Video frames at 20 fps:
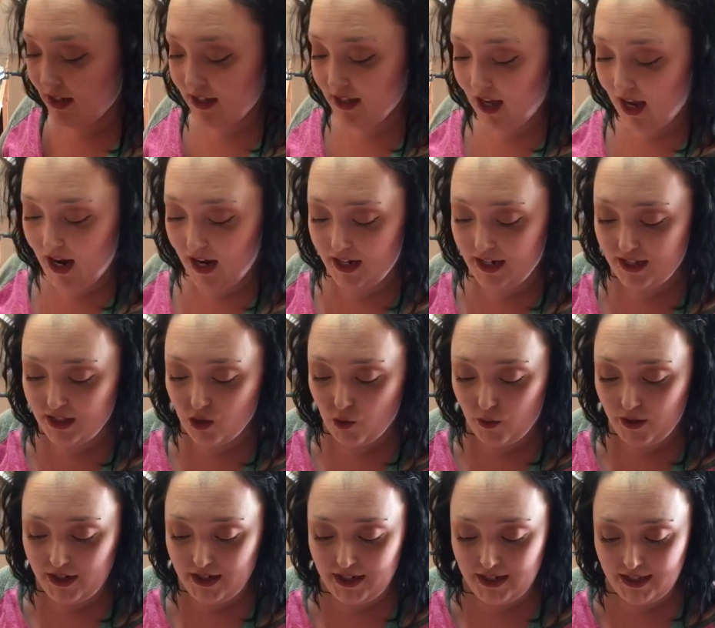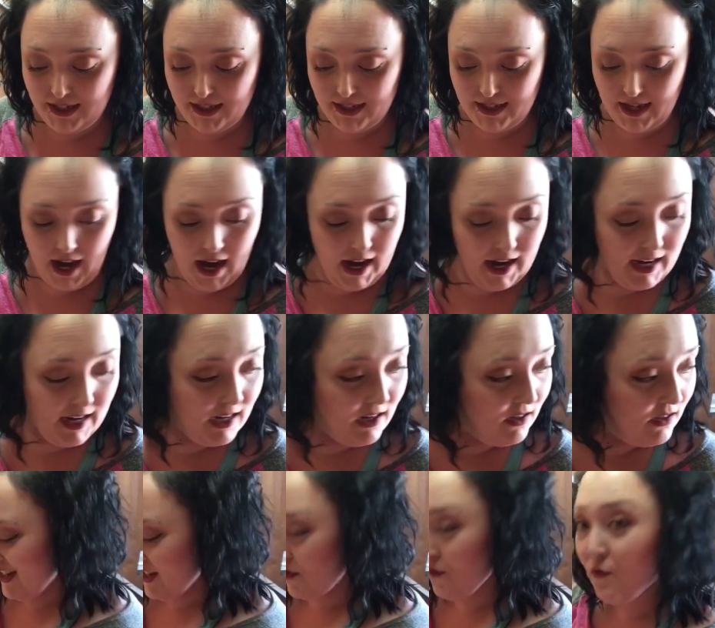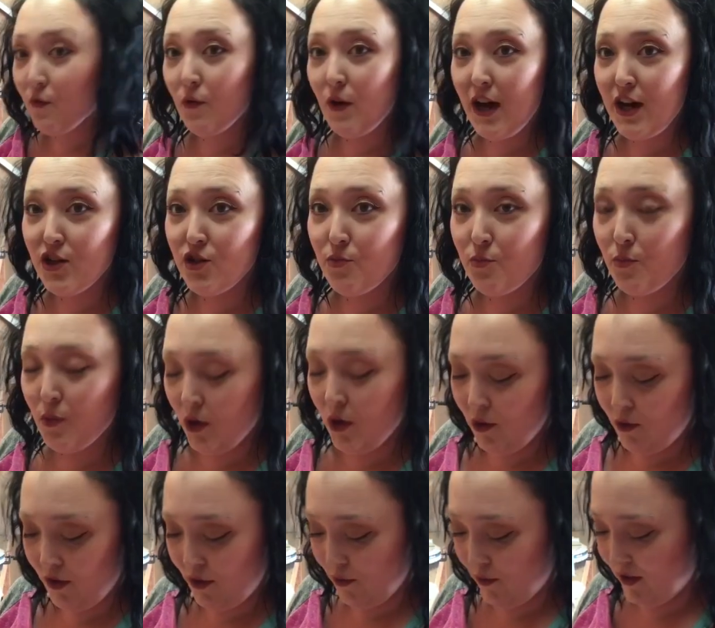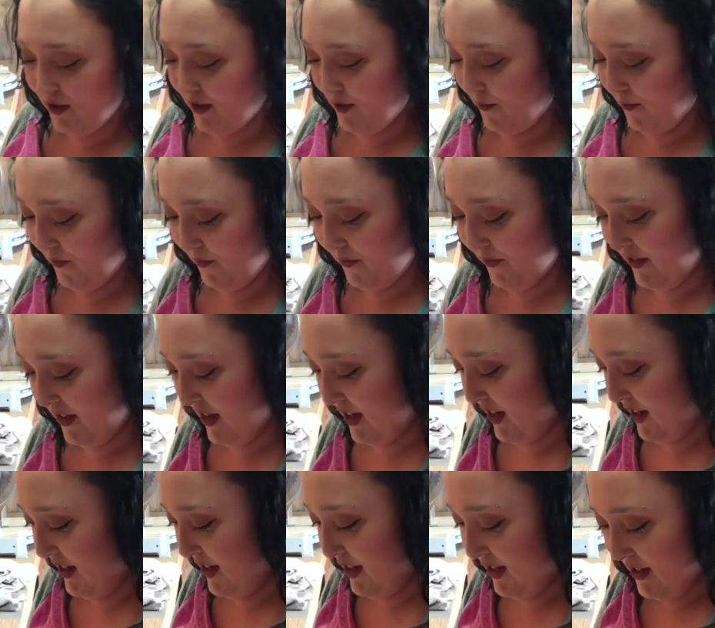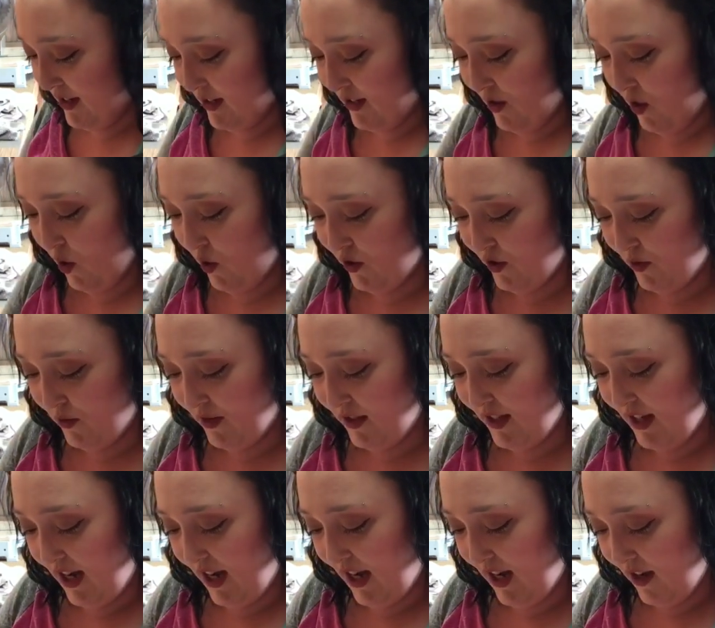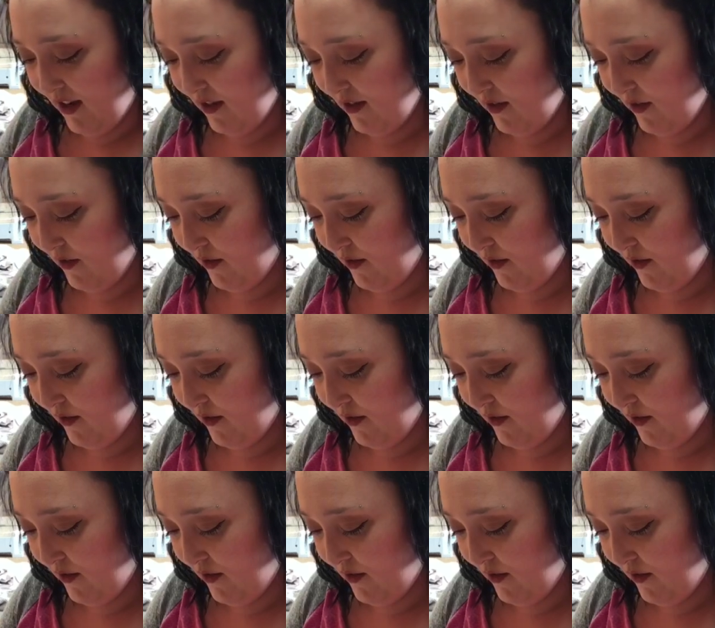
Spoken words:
sign is going to say is fresh produce. So as you see,